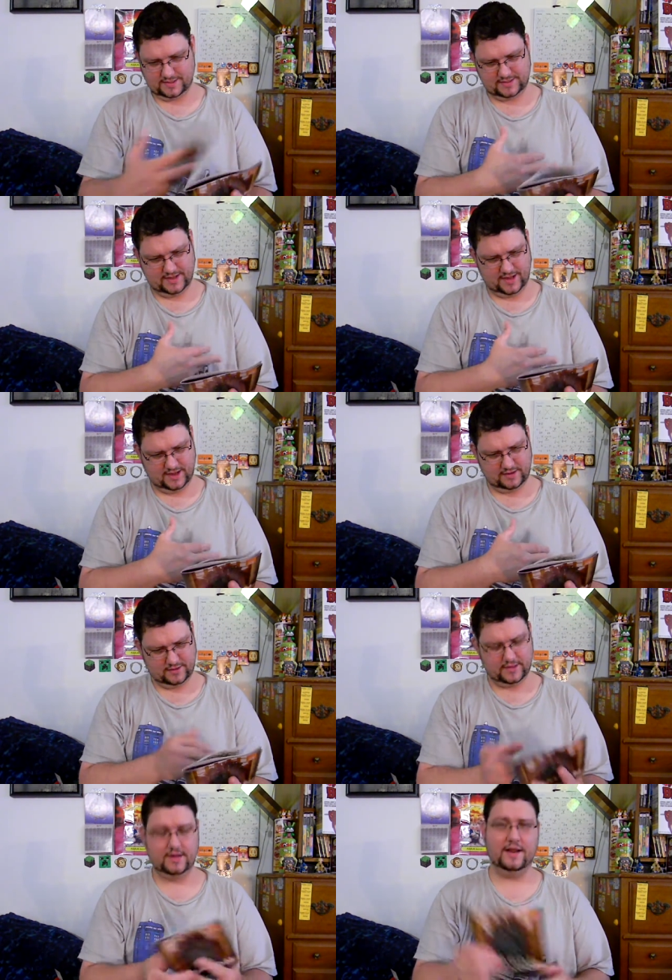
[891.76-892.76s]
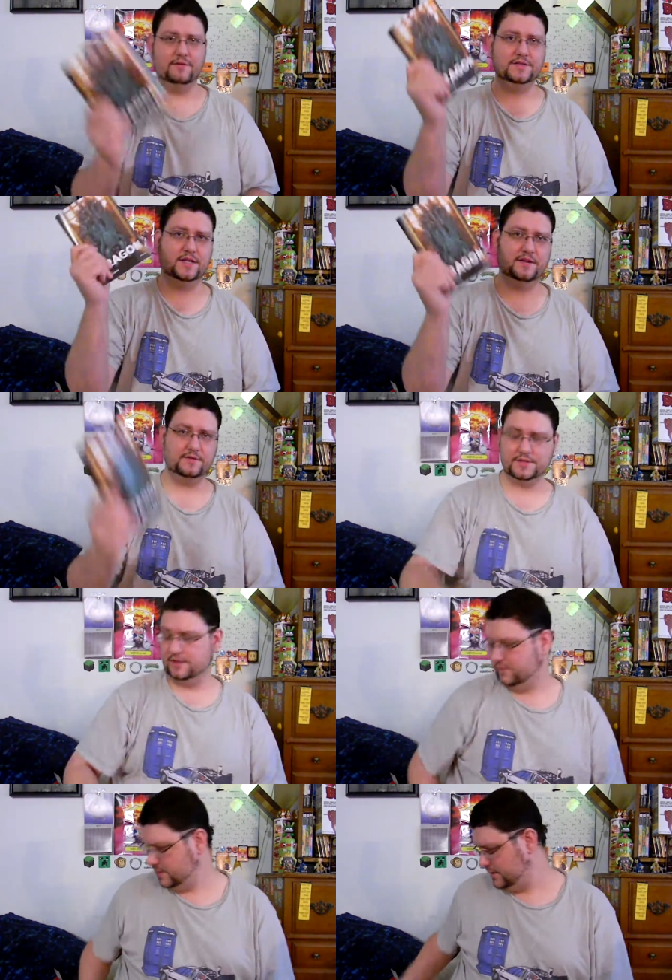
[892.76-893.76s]
tag, and that was it.
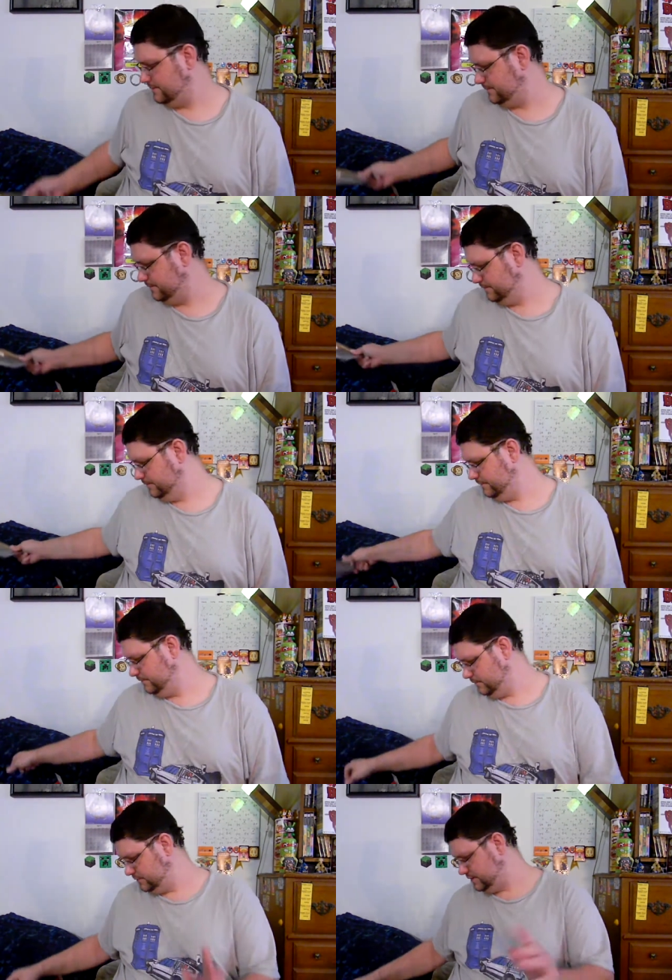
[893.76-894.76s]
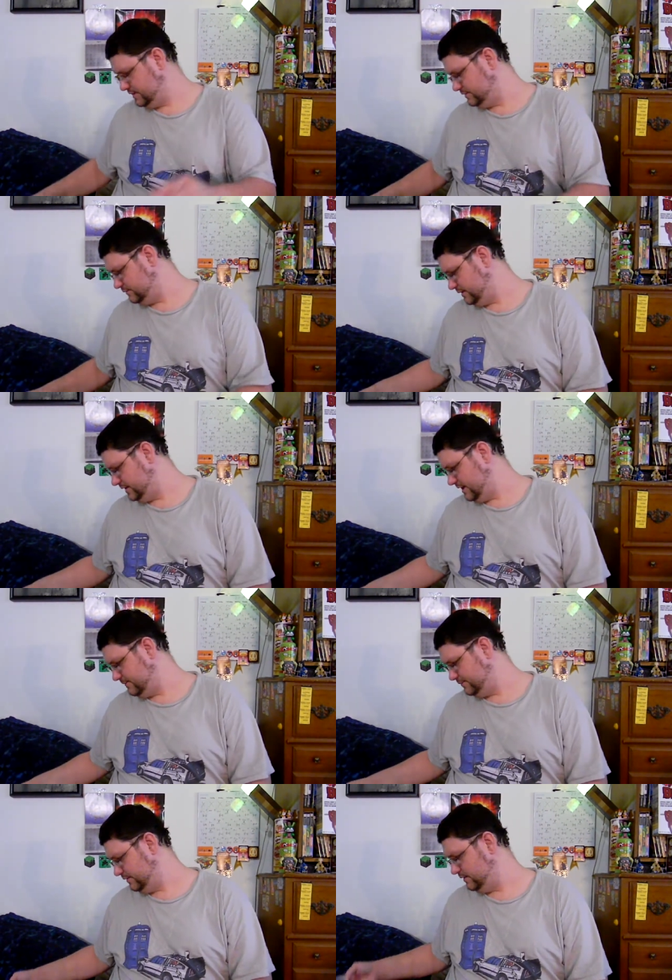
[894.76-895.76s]
So, um, just to
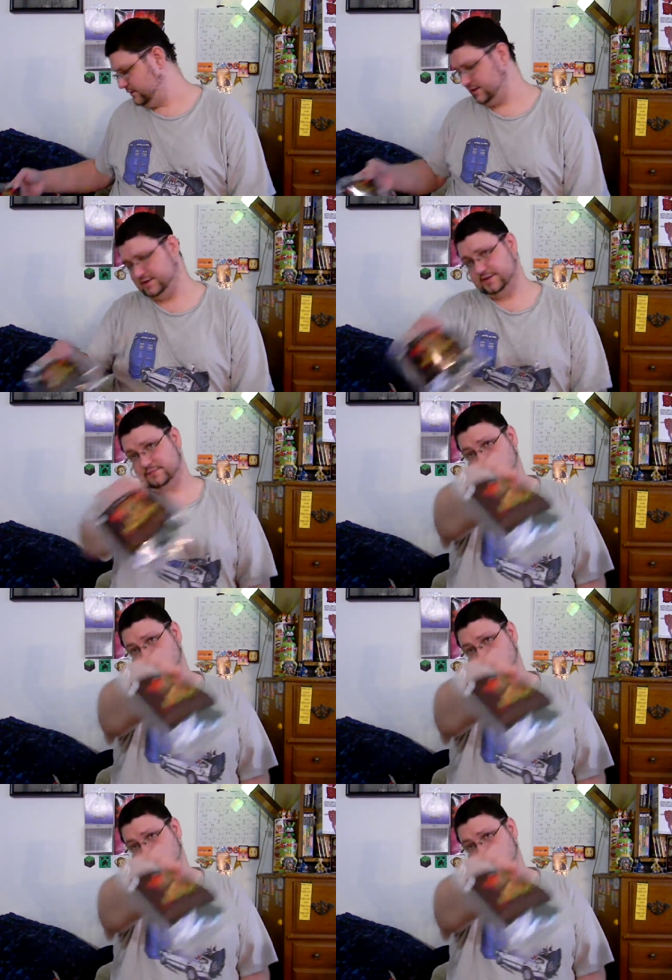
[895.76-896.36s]
recap, you know, like I said,